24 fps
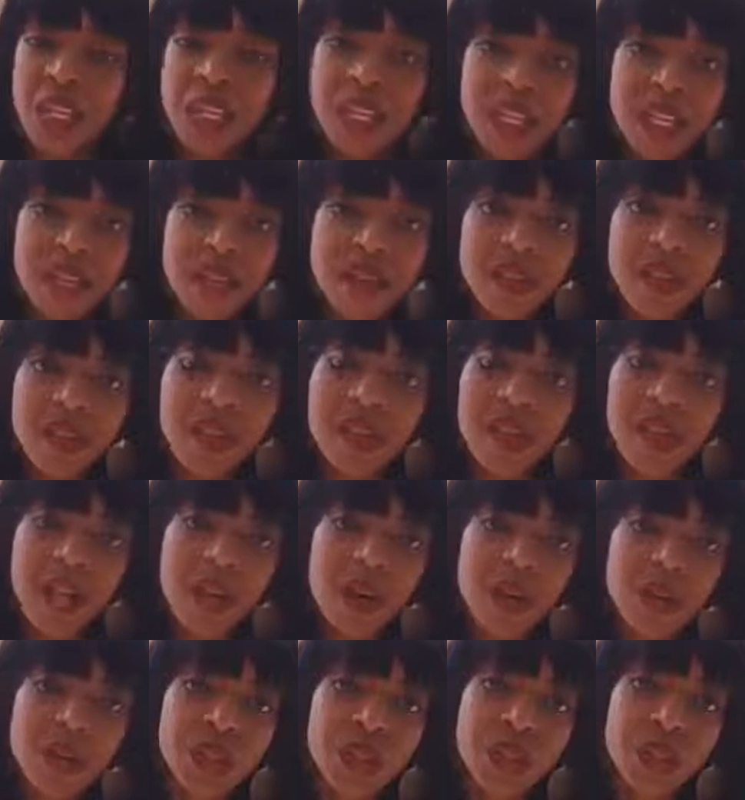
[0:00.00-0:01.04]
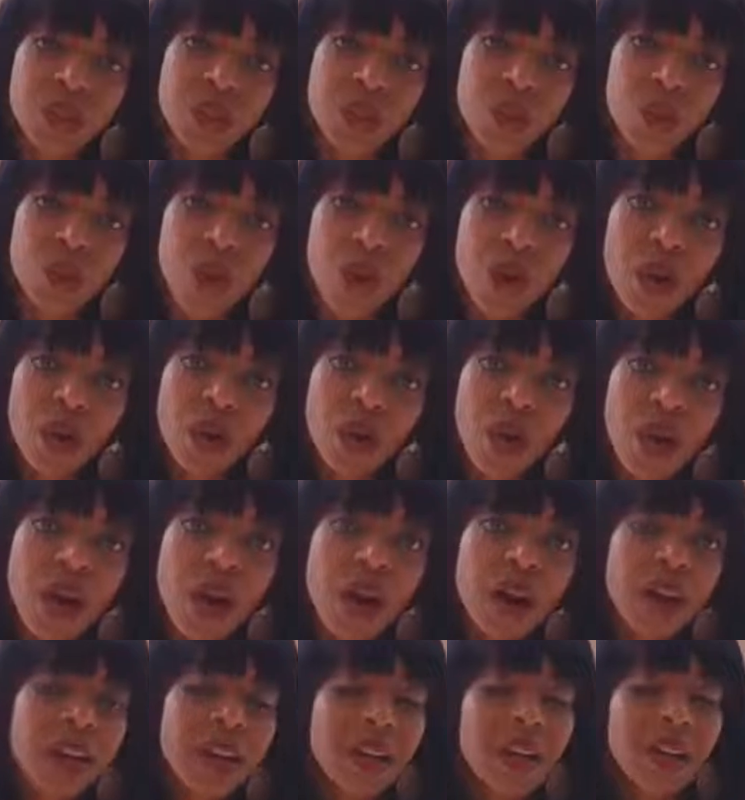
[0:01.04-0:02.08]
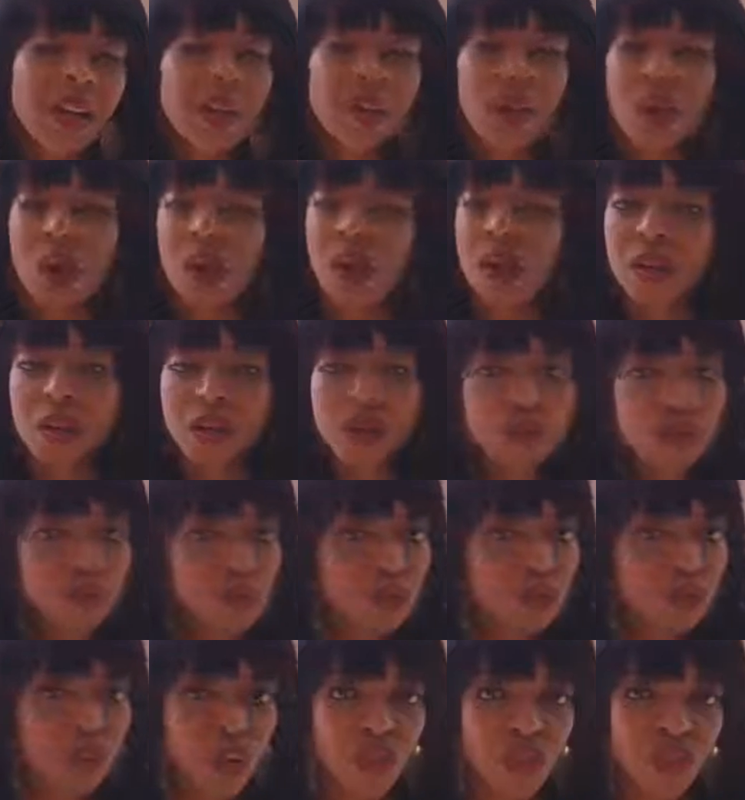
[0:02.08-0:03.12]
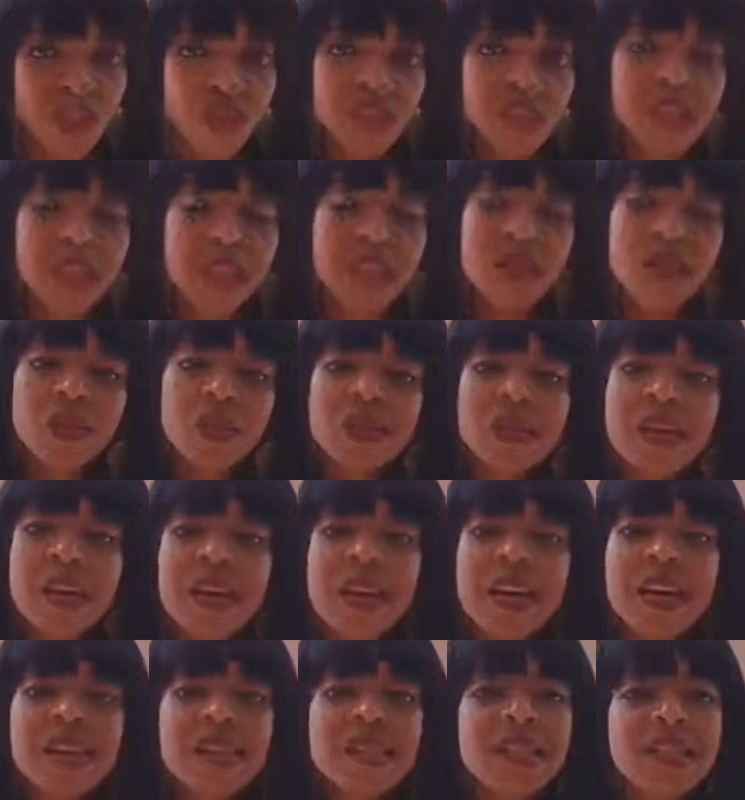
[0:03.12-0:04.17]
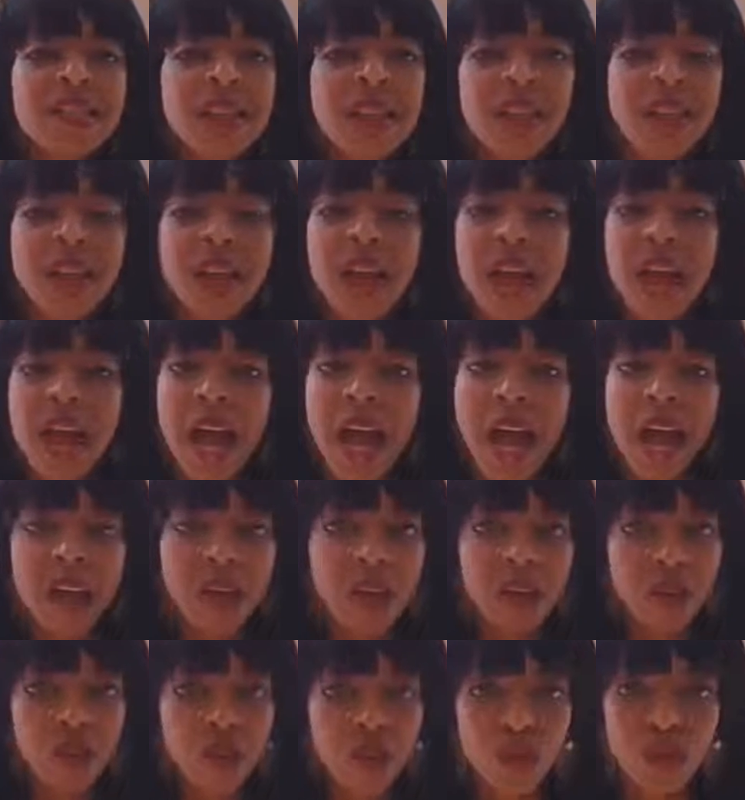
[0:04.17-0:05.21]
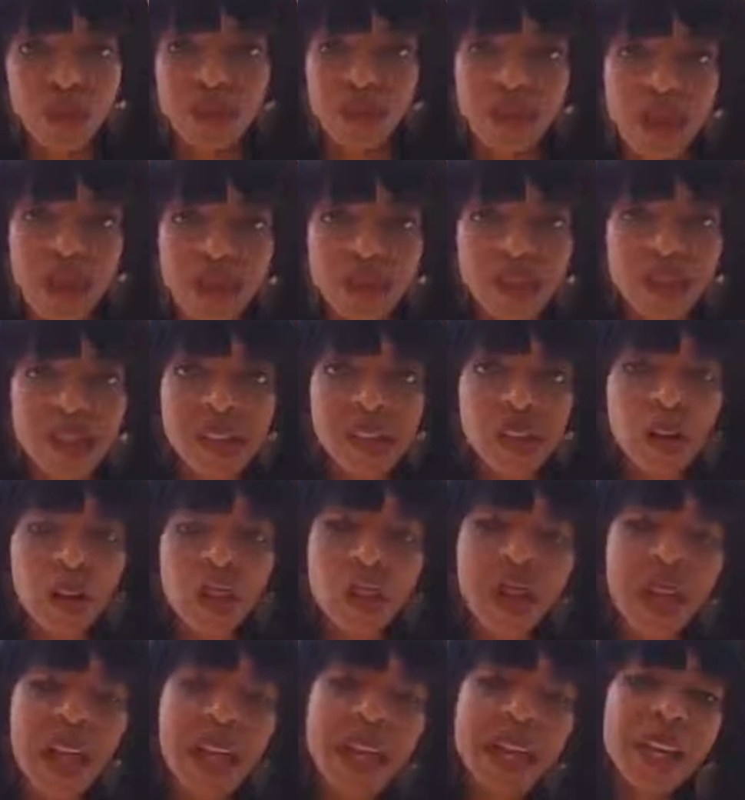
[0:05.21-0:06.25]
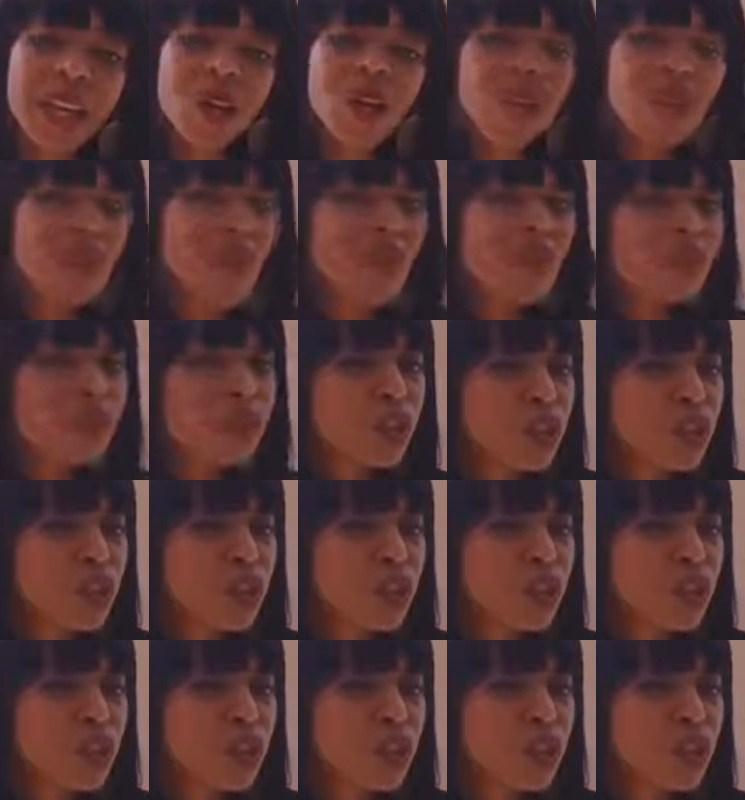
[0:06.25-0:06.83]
these are the areas that you're going to work on, and you've got the skill sets, and that I see you applying yourself,